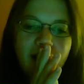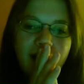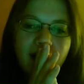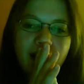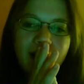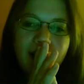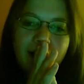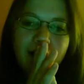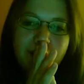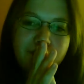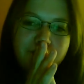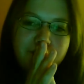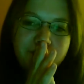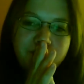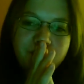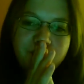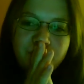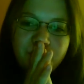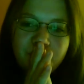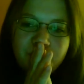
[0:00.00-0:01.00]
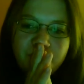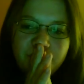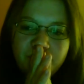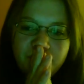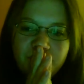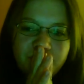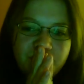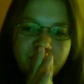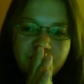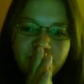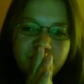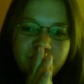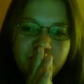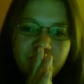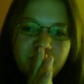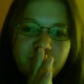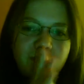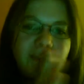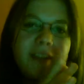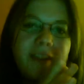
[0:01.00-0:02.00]
um,
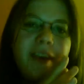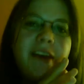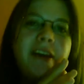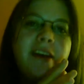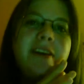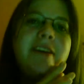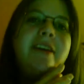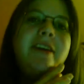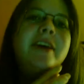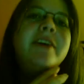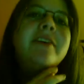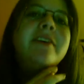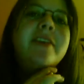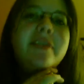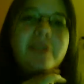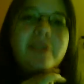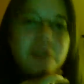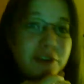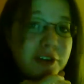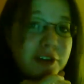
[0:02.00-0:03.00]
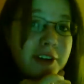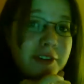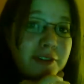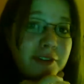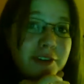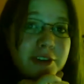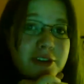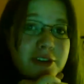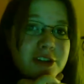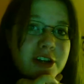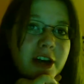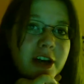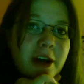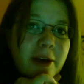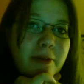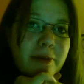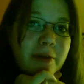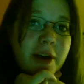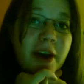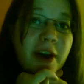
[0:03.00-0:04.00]
I don't know. If you're looking for a
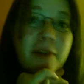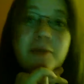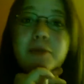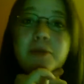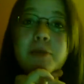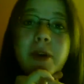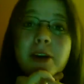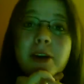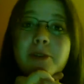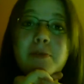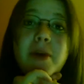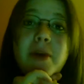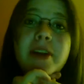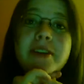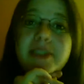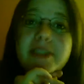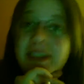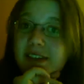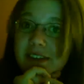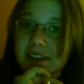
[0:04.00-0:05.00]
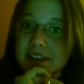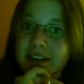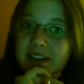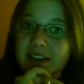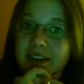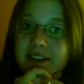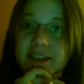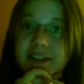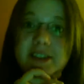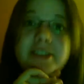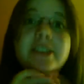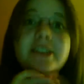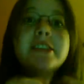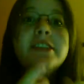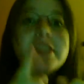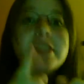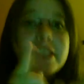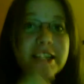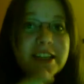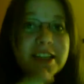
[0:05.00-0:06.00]
job, I would recommend Disney.
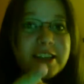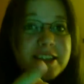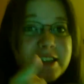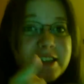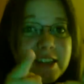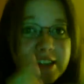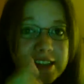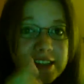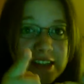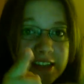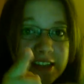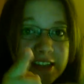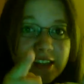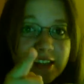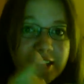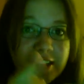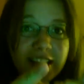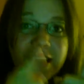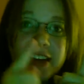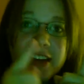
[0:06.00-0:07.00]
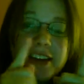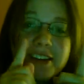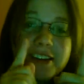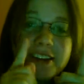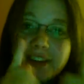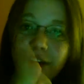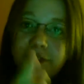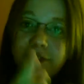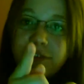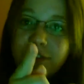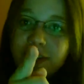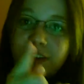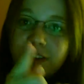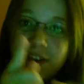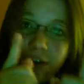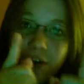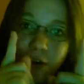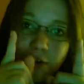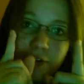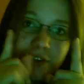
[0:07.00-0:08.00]
Disney. Disney. Like, definitely
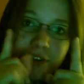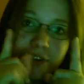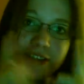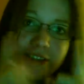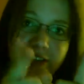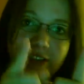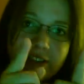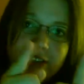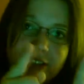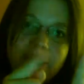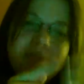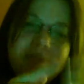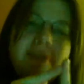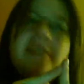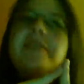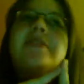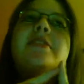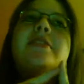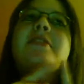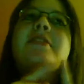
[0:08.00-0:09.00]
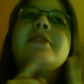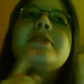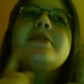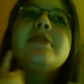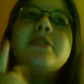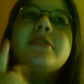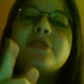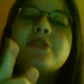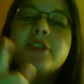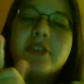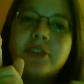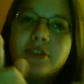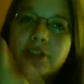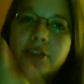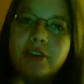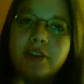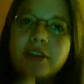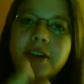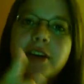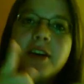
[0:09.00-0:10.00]
go to Disney because it is such a
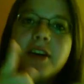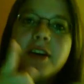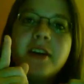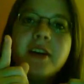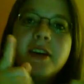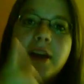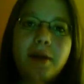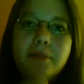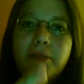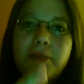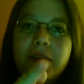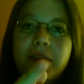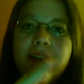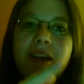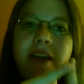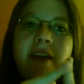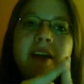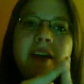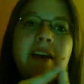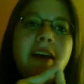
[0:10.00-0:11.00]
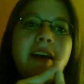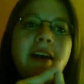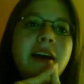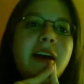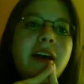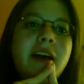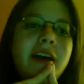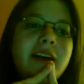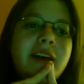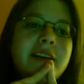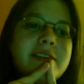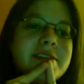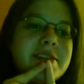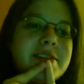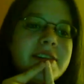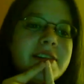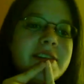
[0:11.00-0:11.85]
good company, and